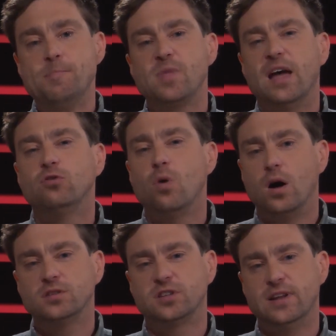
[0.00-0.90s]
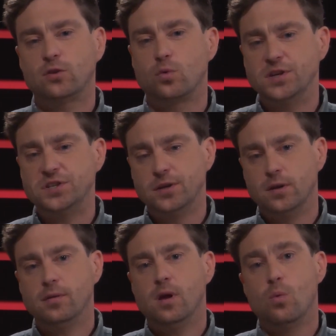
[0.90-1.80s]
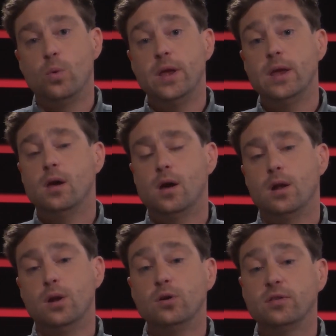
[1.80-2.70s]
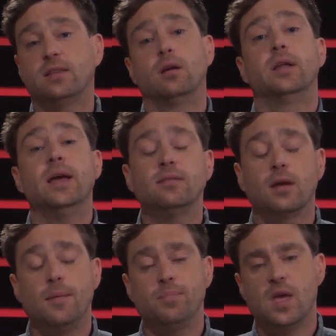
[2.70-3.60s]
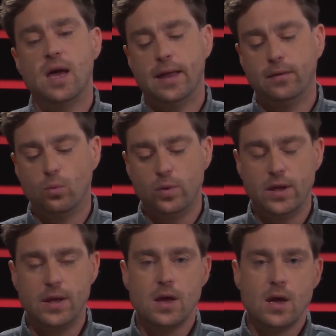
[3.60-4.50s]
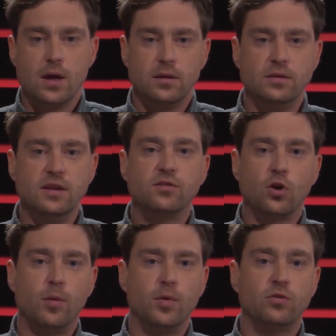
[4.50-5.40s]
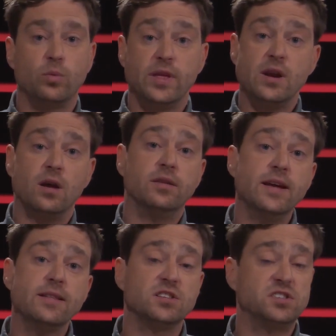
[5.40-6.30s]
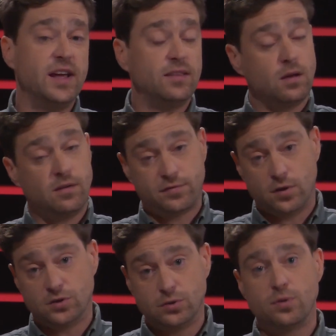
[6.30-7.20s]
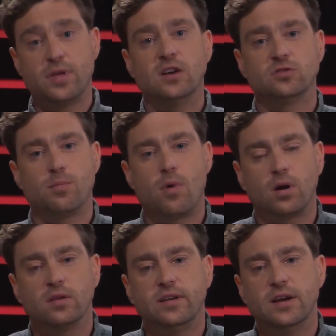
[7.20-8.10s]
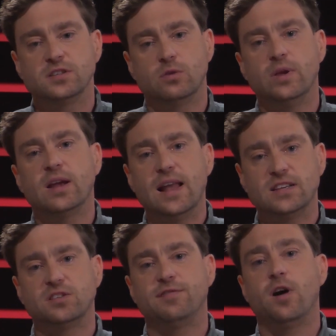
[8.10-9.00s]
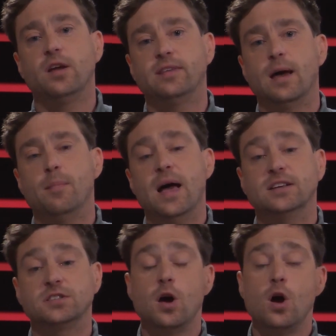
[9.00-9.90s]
And to answer that question, we looked at our data and we determined within our data set of those 2,000 marketeers, and we classified them as